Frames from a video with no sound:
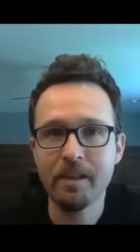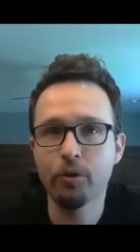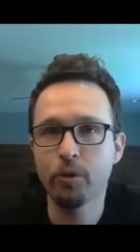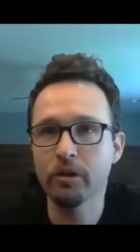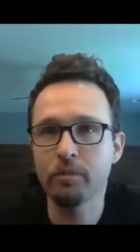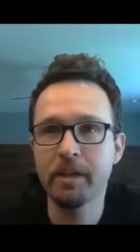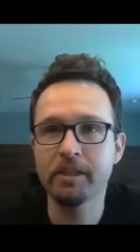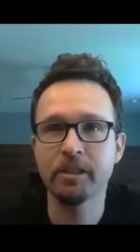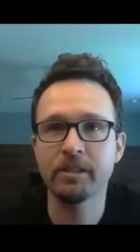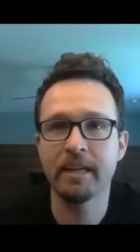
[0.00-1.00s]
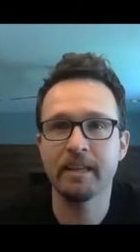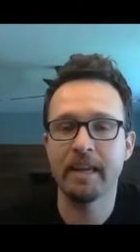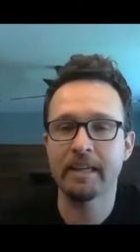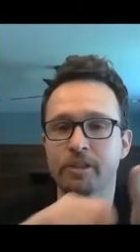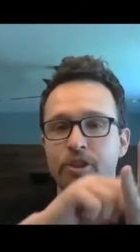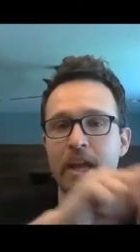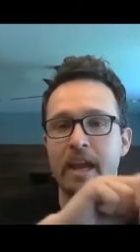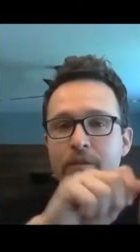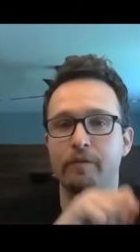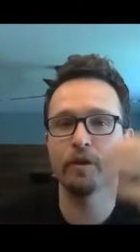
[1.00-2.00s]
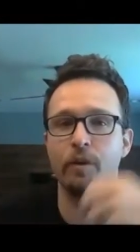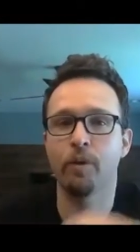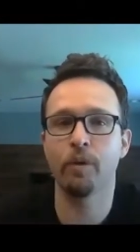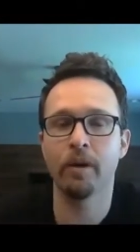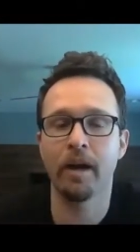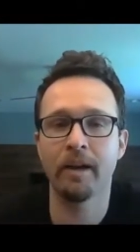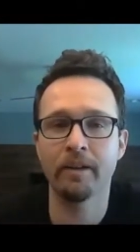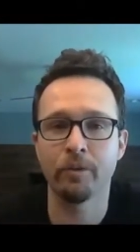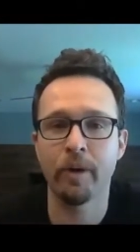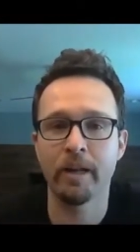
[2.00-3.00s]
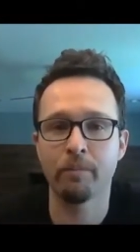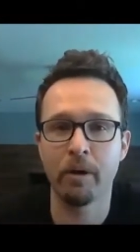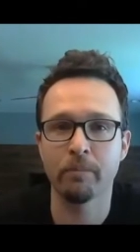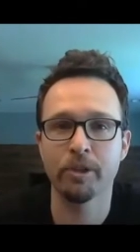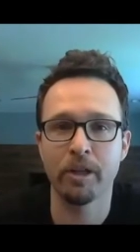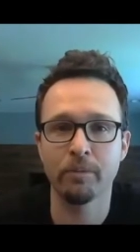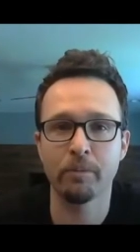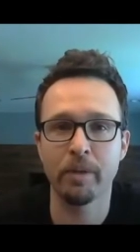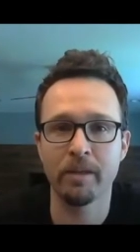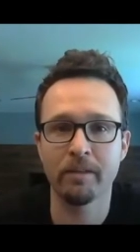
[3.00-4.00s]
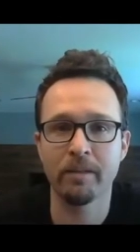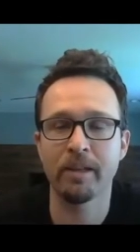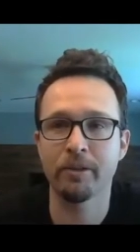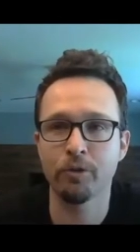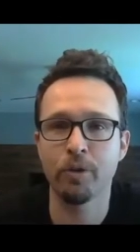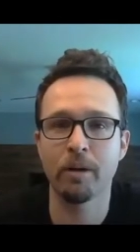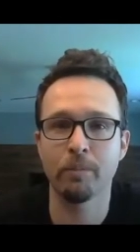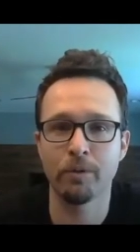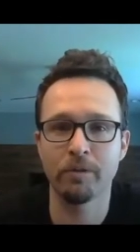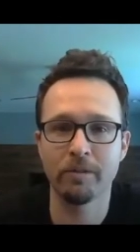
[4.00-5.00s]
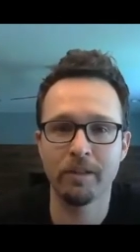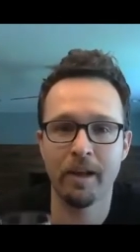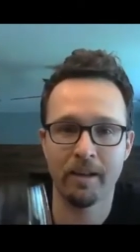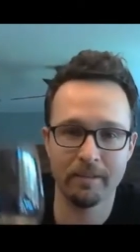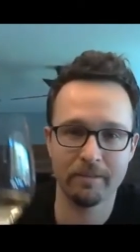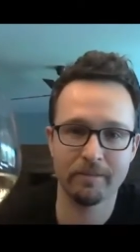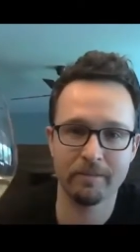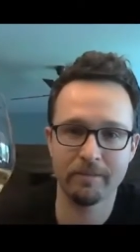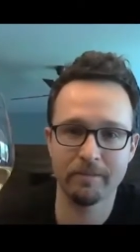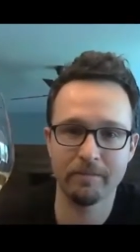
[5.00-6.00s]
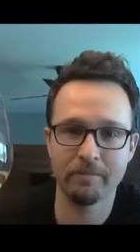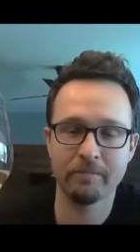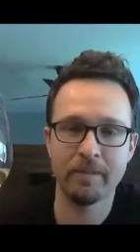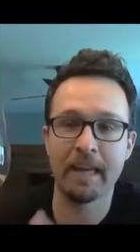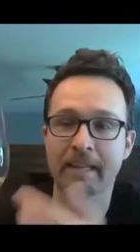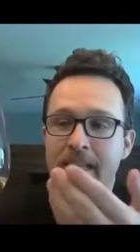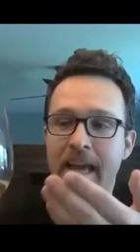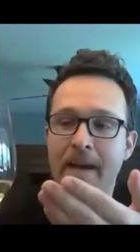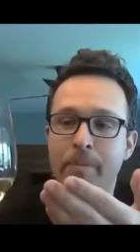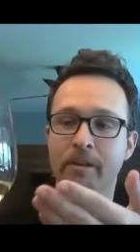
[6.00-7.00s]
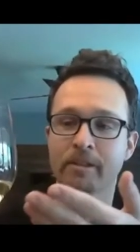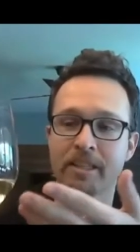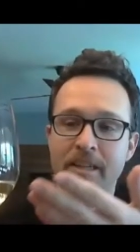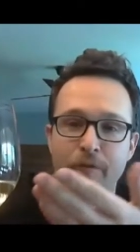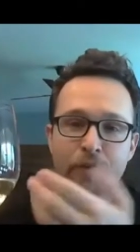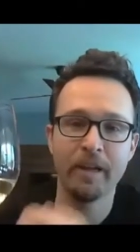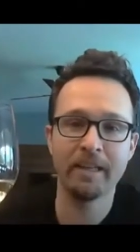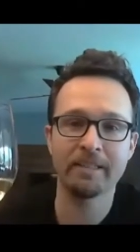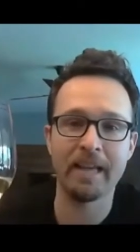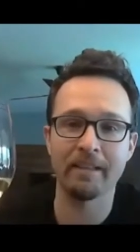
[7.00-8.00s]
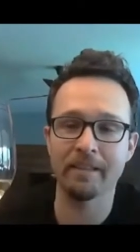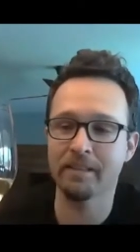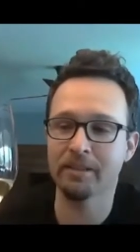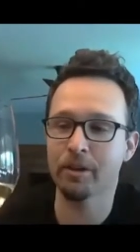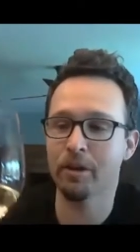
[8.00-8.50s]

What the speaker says: grilled peaches and like shaved or grated Parmesan would be an incredible, I guess, aperitif salad to start